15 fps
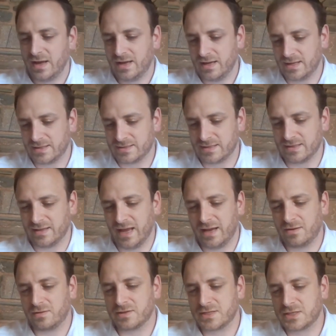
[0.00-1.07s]
It's
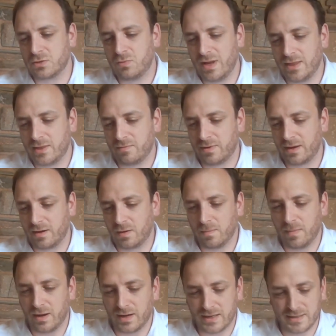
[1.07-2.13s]
entitled Surrendering Our
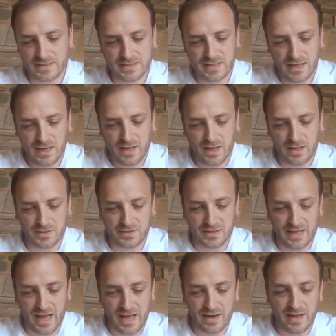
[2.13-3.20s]
Minds to
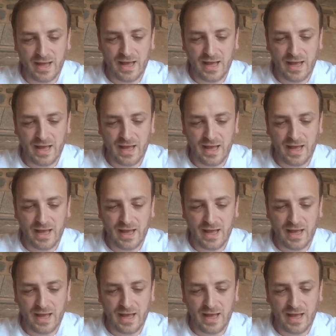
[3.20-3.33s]
God.